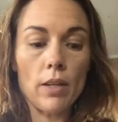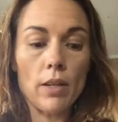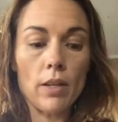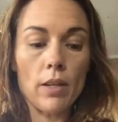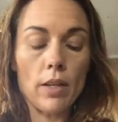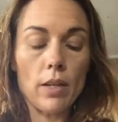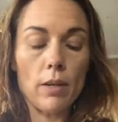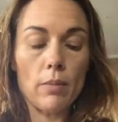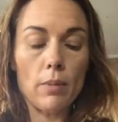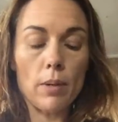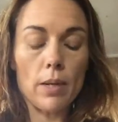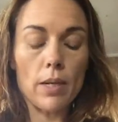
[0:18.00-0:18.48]

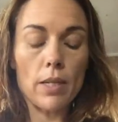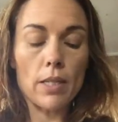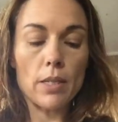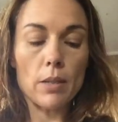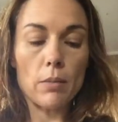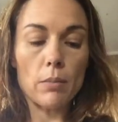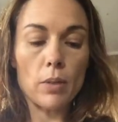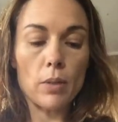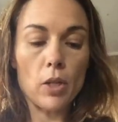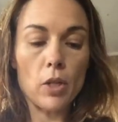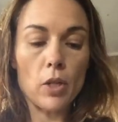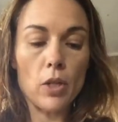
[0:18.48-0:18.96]
Anybody
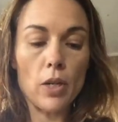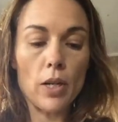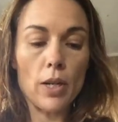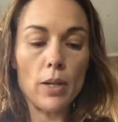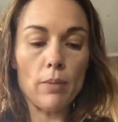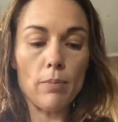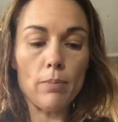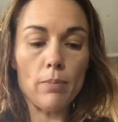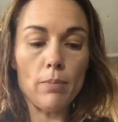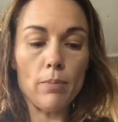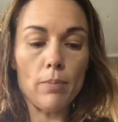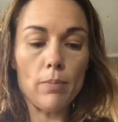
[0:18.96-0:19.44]
tell me her
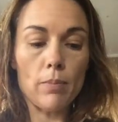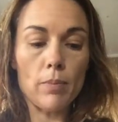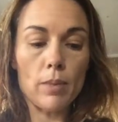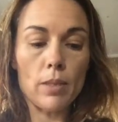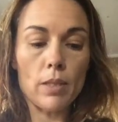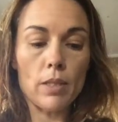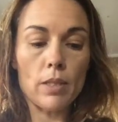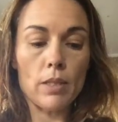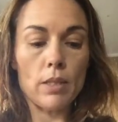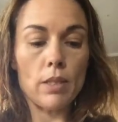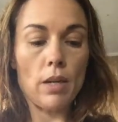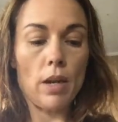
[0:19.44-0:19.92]
name?
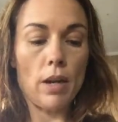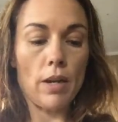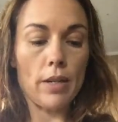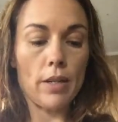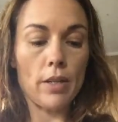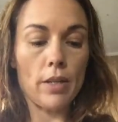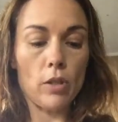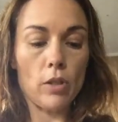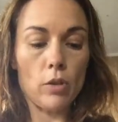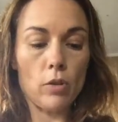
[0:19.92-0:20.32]
Talk in your